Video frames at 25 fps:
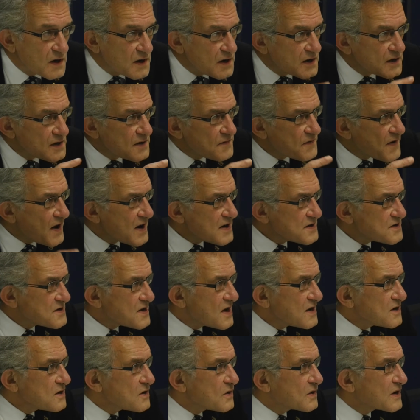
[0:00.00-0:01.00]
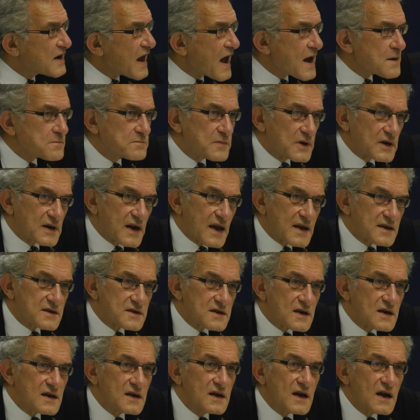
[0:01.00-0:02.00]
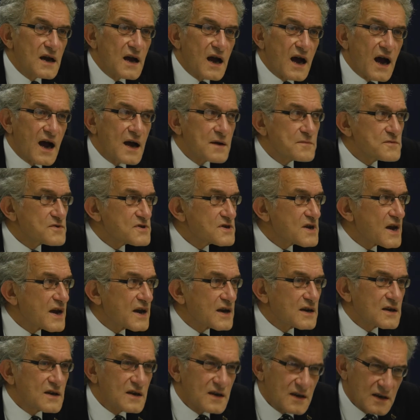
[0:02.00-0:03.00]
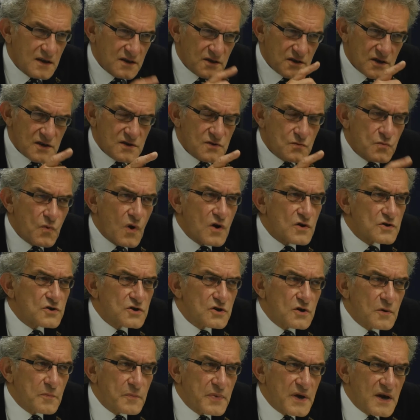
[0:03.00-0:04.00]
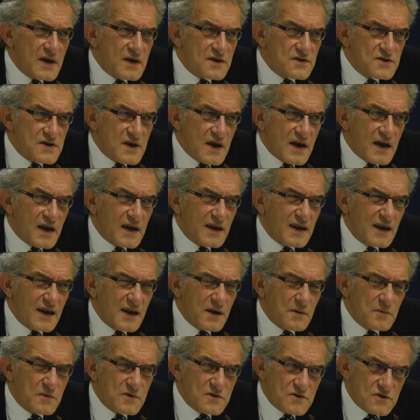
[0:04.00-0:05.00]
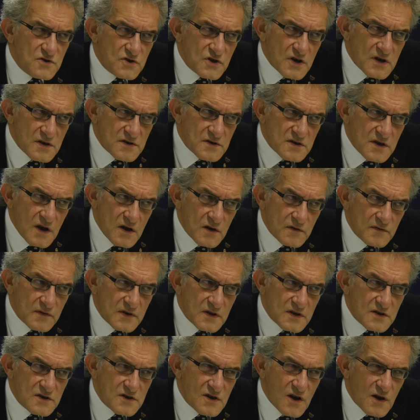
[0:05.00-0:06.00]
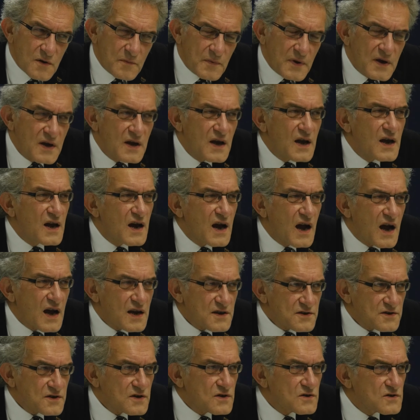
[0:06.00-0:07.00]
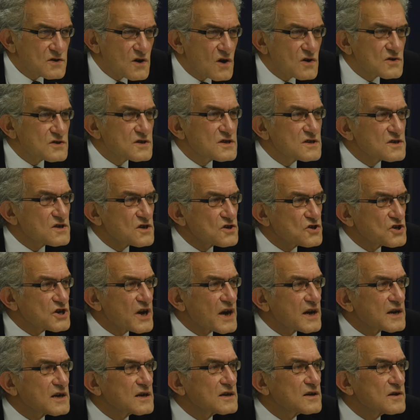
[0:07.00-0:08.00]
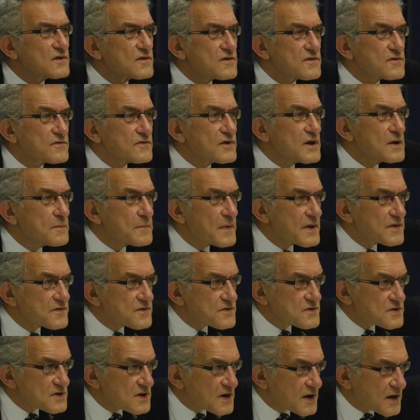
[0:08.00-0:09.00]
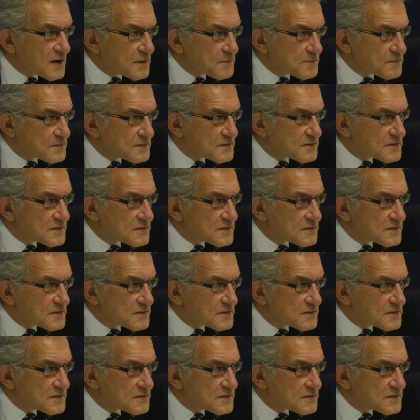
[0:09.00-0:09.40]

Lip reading: And if I send you an amber letter, I'm saying, just watch your PSA, it was just over the top. Ask your doctor to check it in 3 months' time.